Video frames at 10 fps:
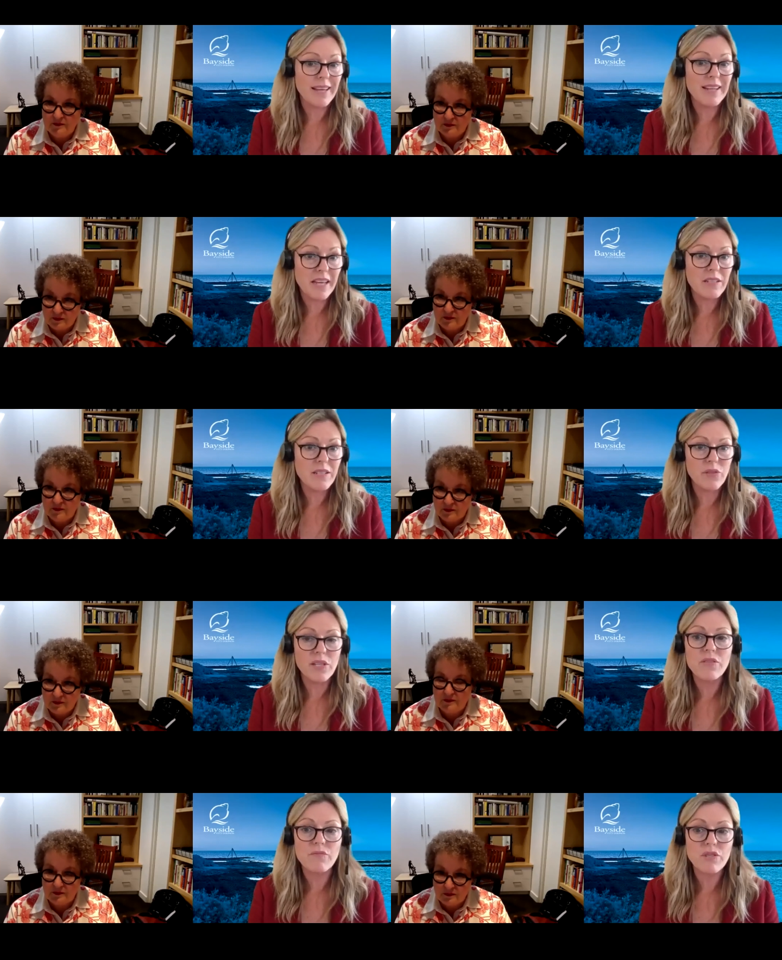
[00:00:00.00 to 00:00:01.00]
Speaker 1: and
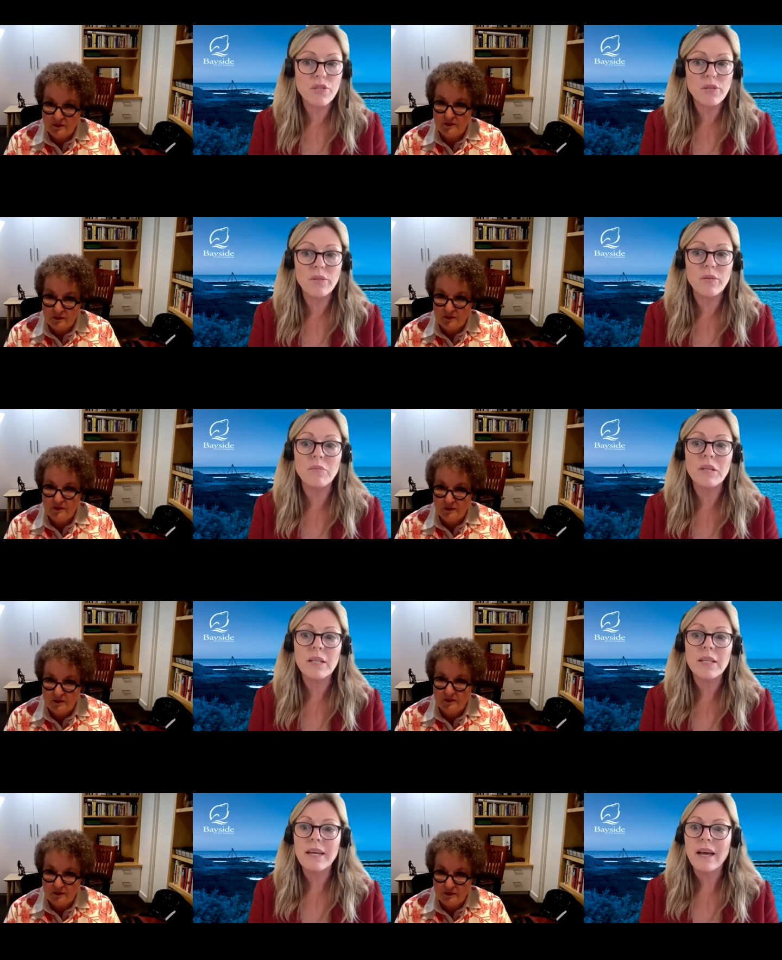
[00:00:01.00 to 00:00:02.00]
activities resume.
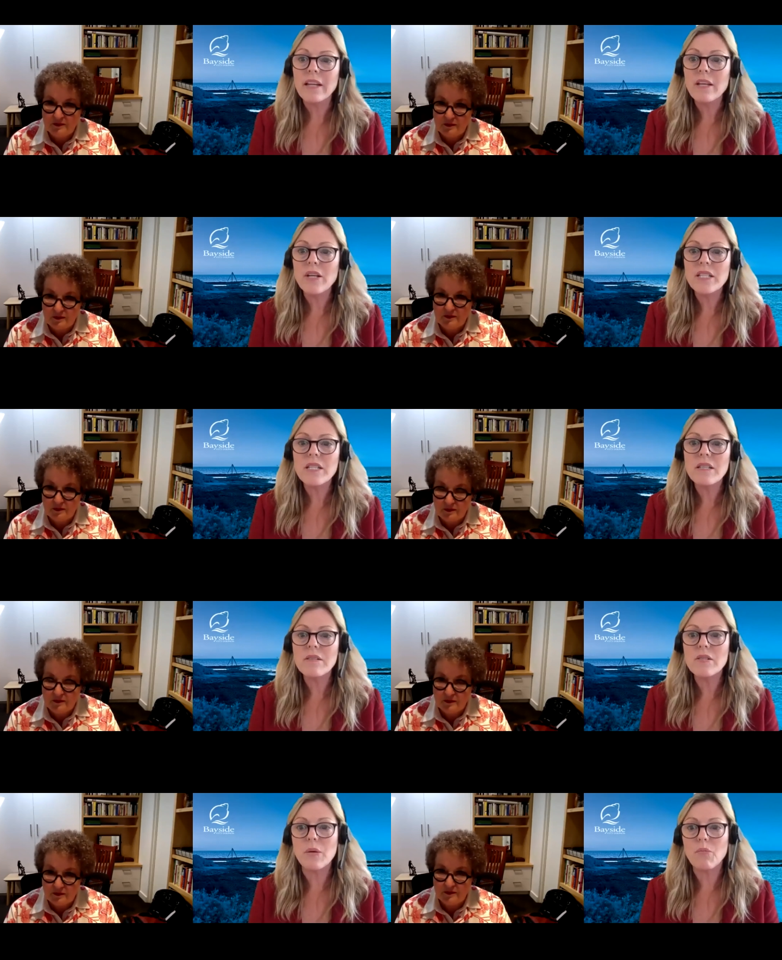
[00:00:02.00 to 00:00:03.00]
Mm. Any
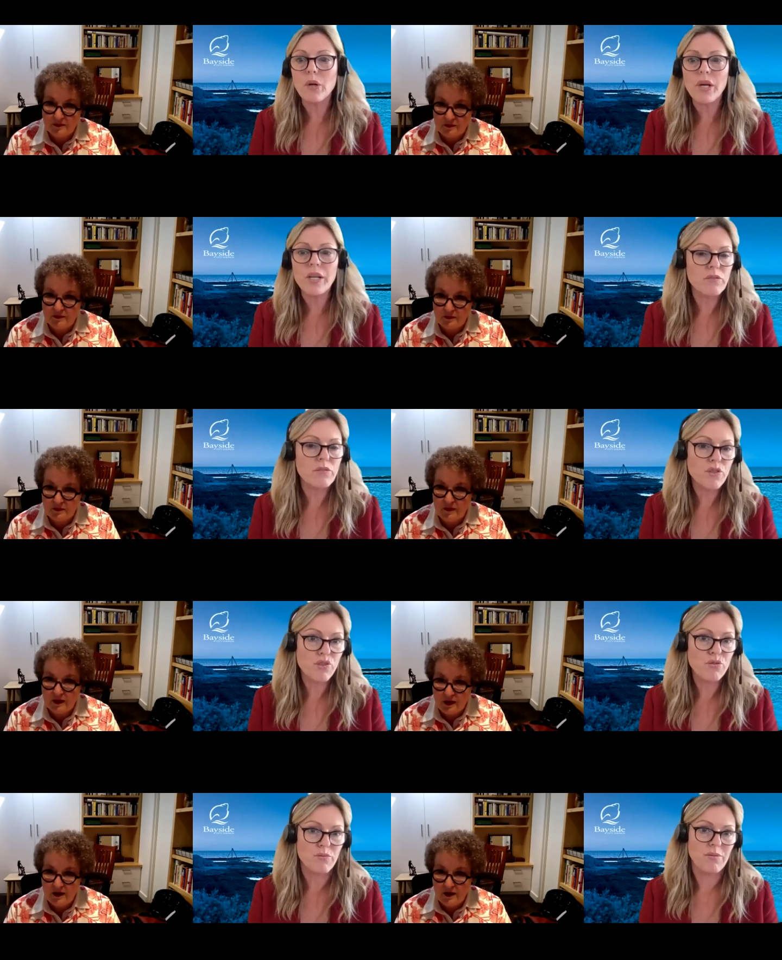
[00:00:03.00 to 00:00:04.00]
ideas on what I can
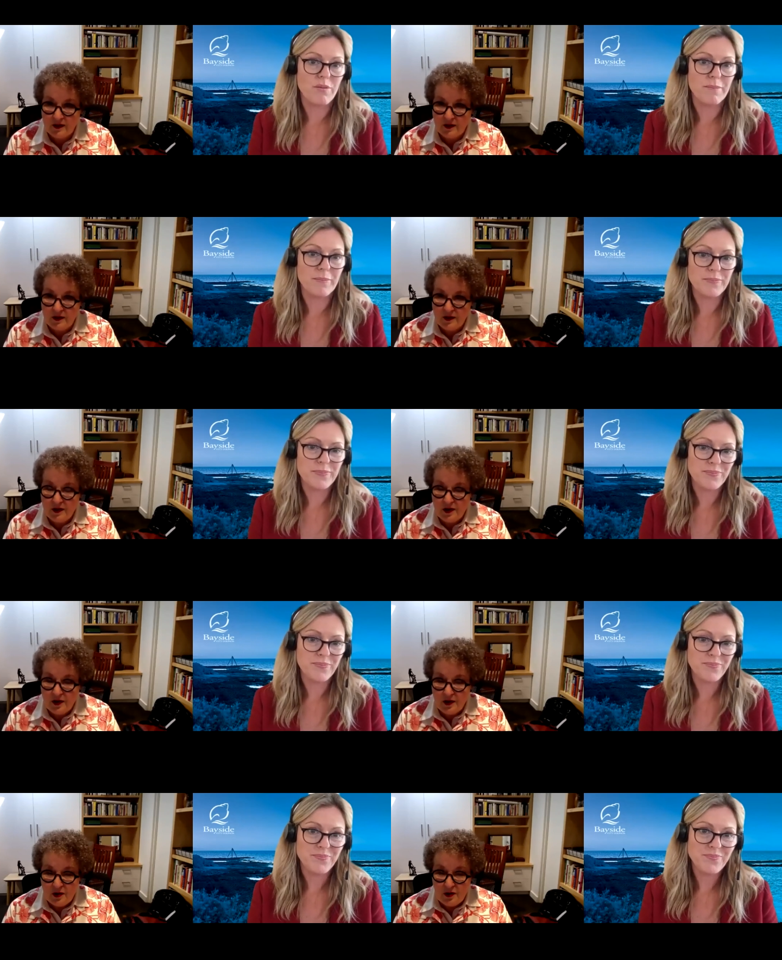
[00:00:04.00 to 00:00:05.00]
do?
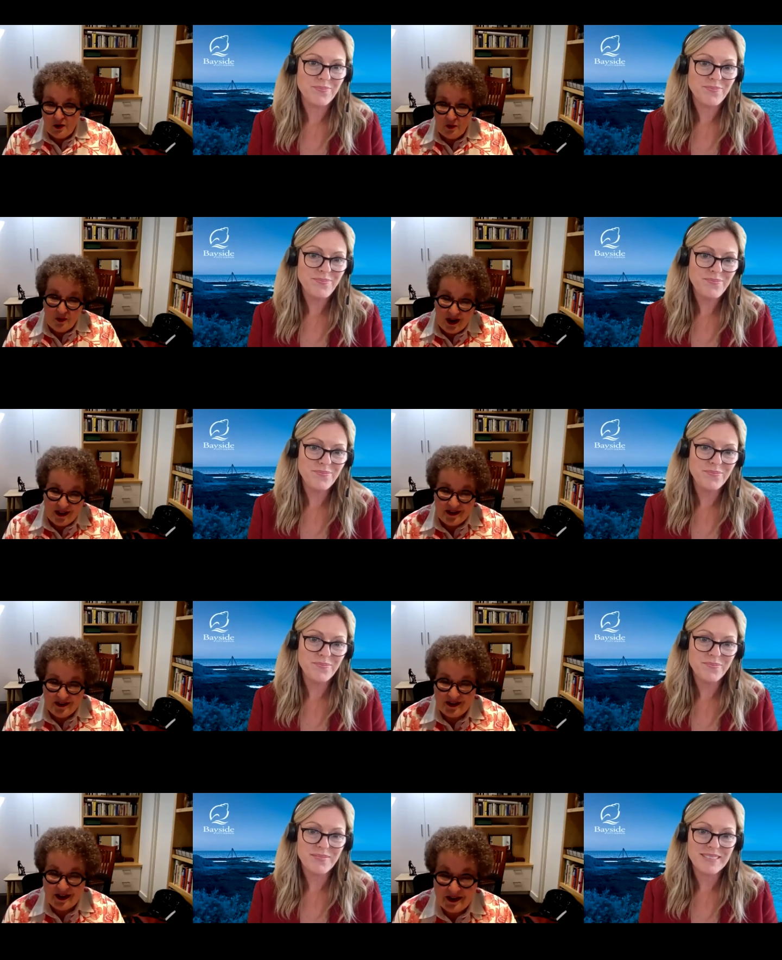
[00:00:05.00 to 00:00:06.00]
Speaker 2: Well,
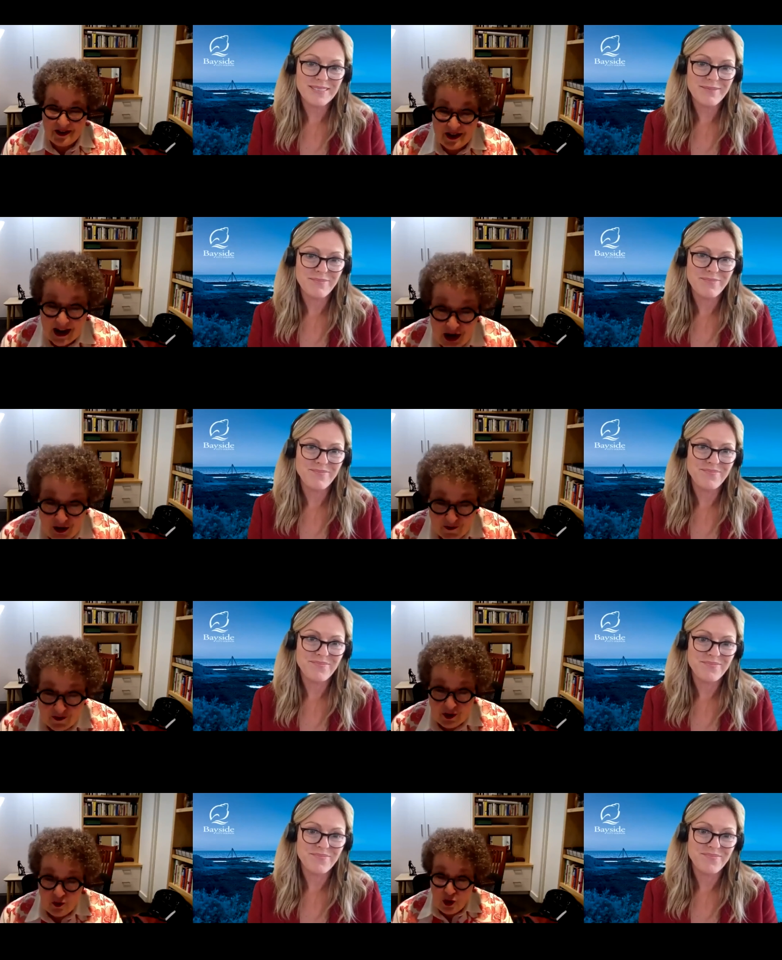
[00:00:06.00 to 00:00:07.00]
uh, thank you for the
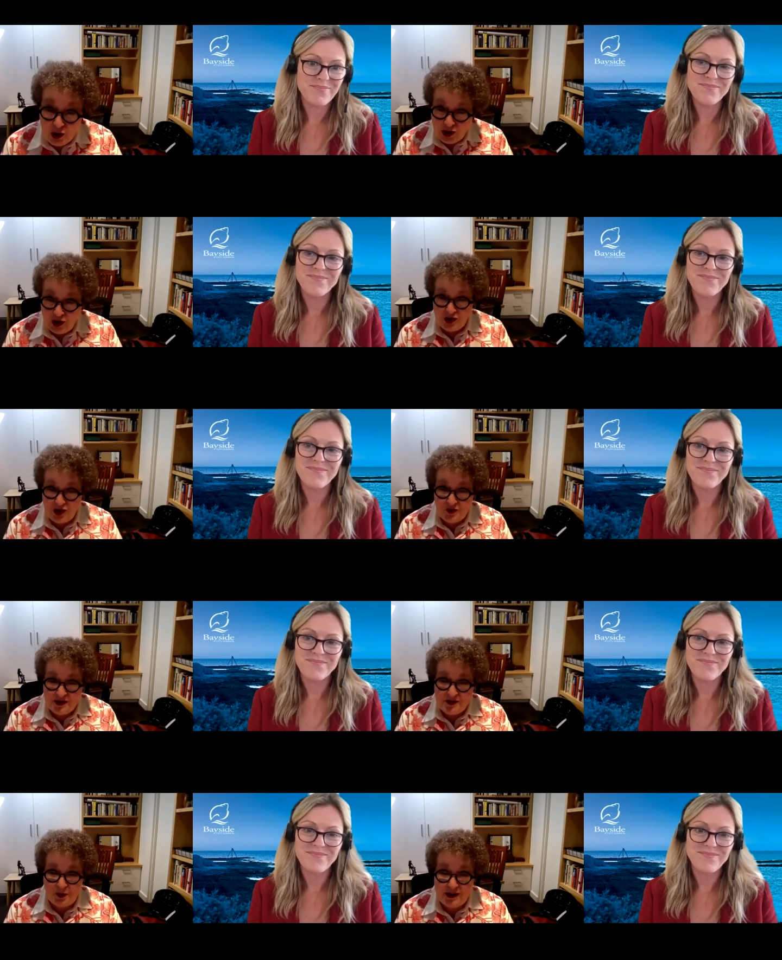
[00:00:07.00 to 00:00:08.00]
work you do as
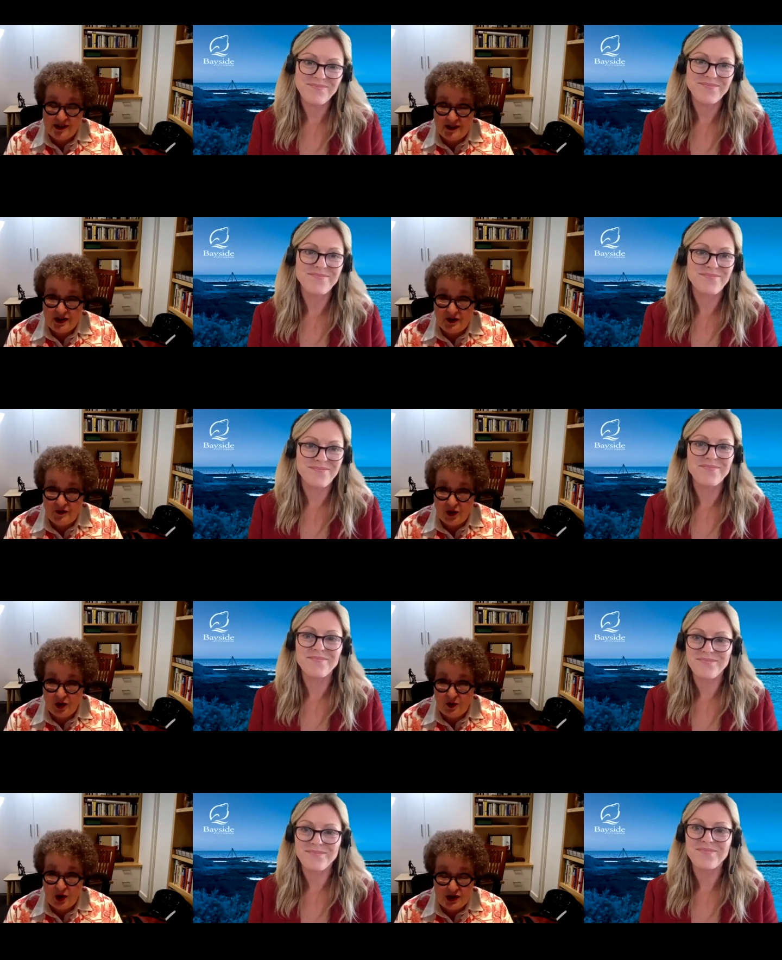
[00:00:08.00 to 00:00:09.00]
president of a
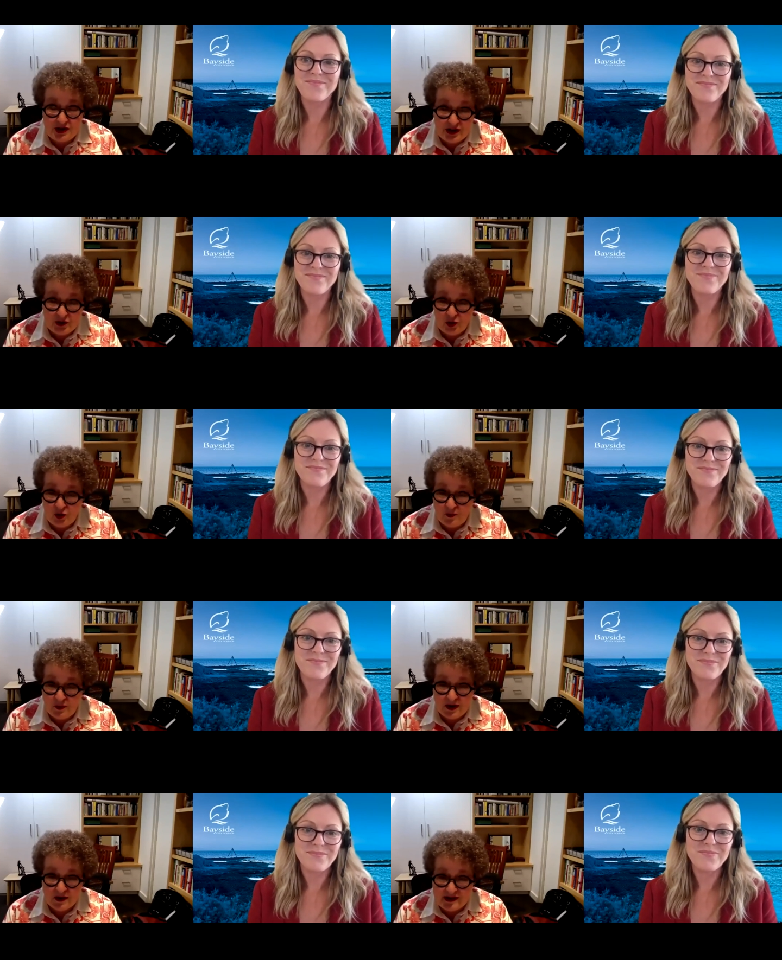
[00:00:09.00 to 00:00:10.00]
community group
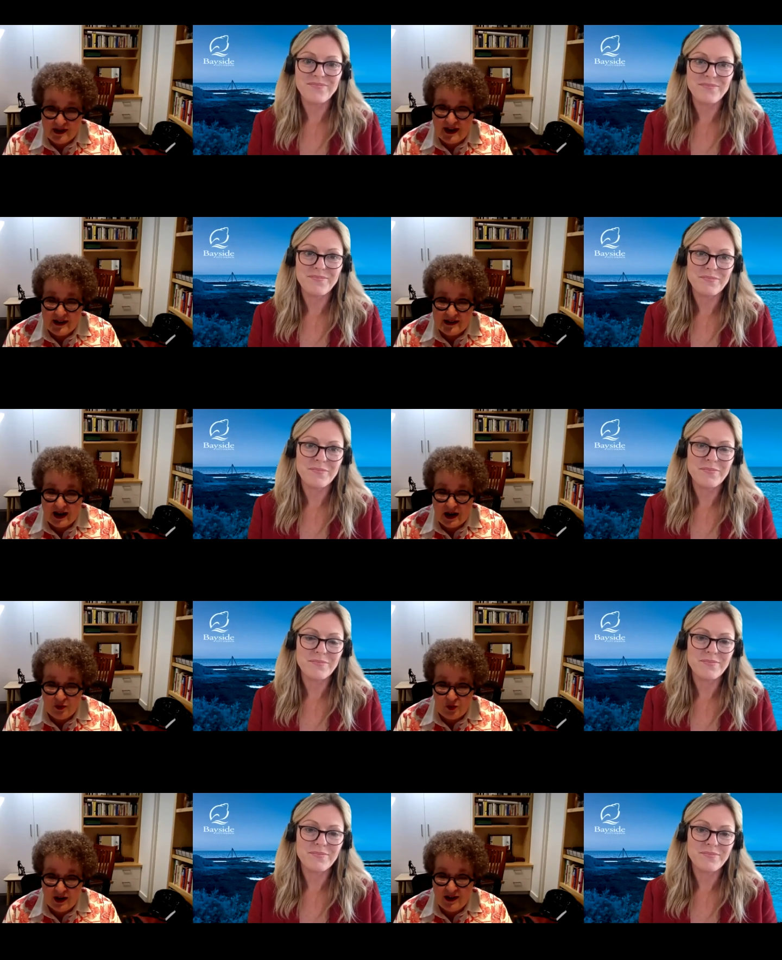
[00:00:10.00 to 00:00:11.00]
because these are
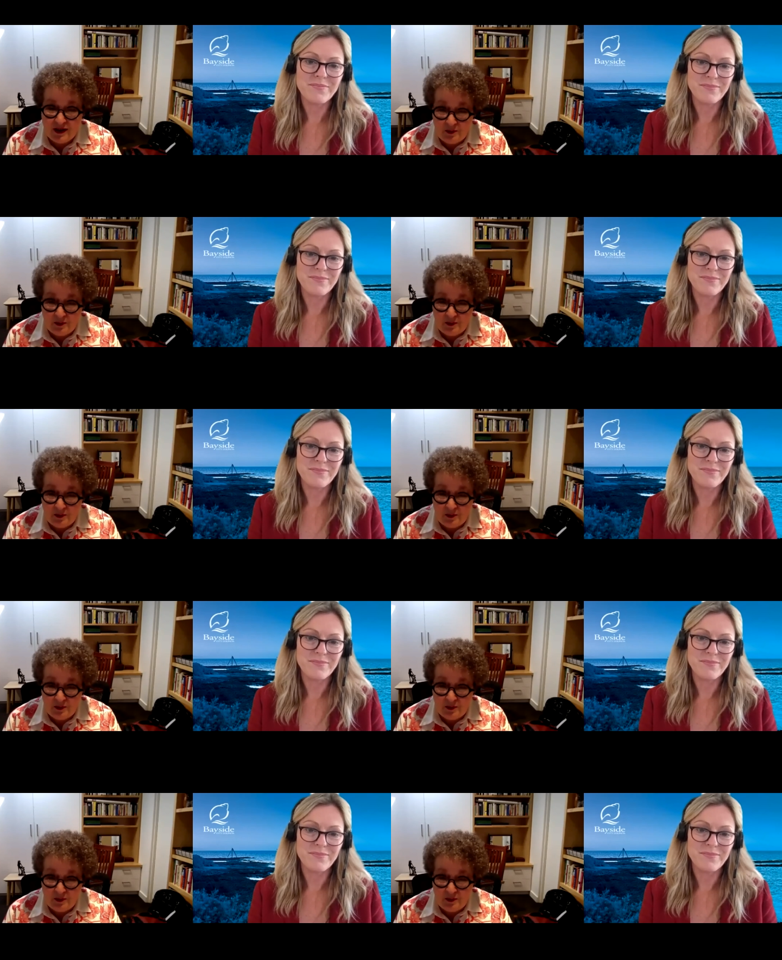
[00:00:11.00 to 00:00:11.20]
really the